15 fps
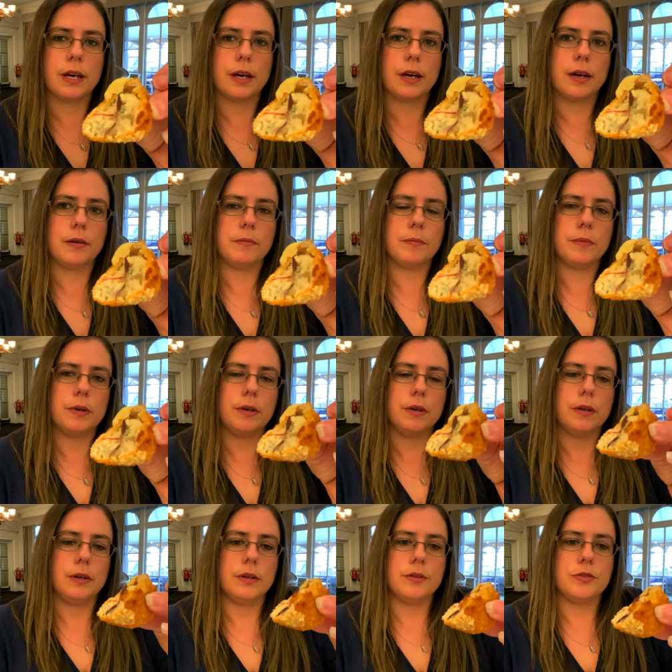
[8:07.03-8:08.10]
um,
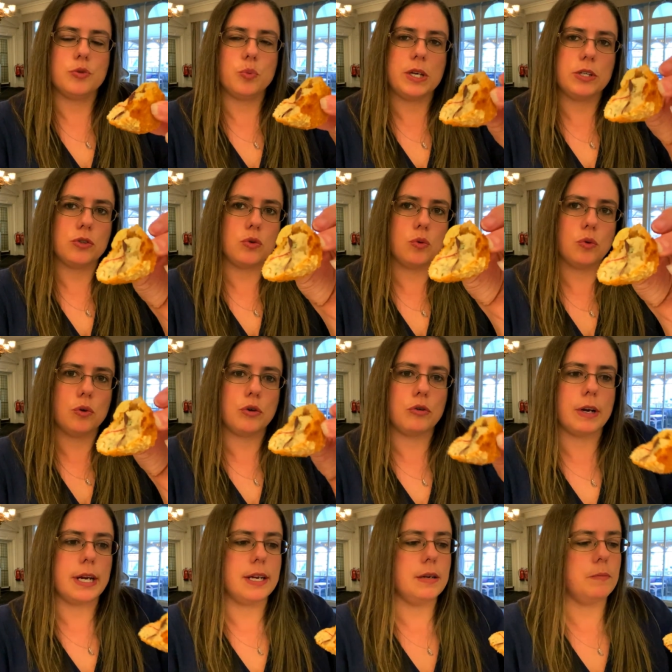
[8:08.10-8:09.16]
sweet corn
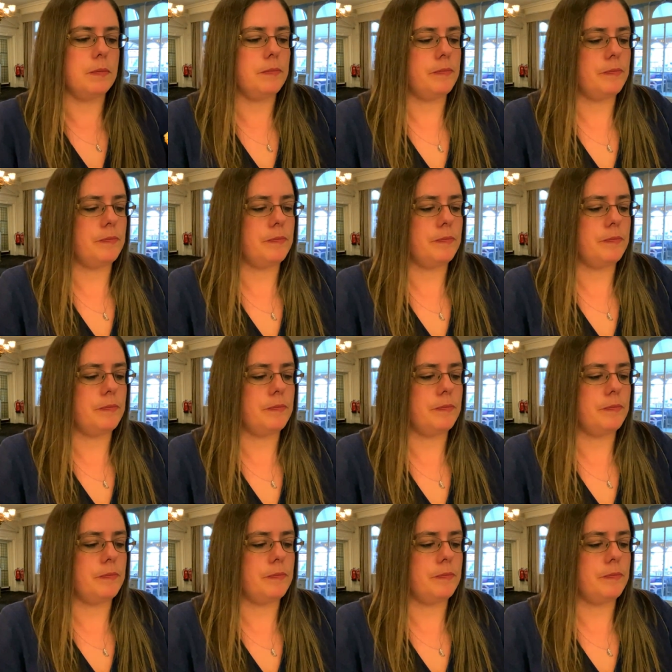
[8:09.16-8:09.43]
cream